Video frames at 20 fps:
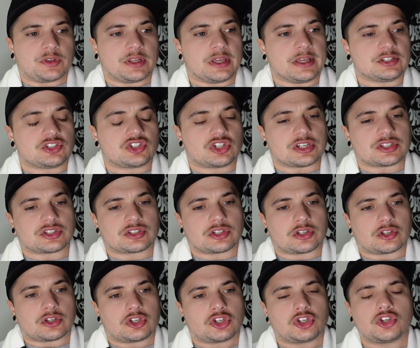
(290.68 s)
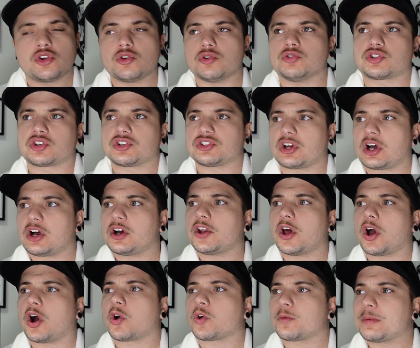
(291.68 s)
it's just huge. Because
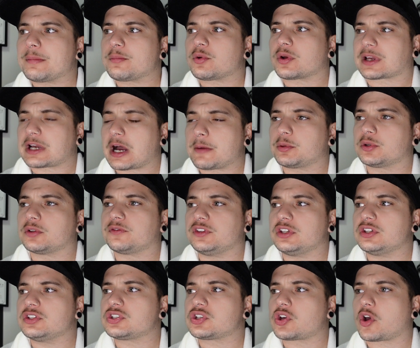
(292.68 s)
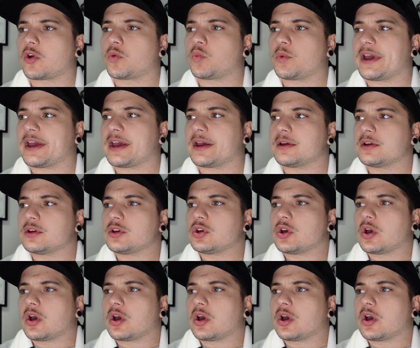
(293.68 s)
I remember a couple of years ago where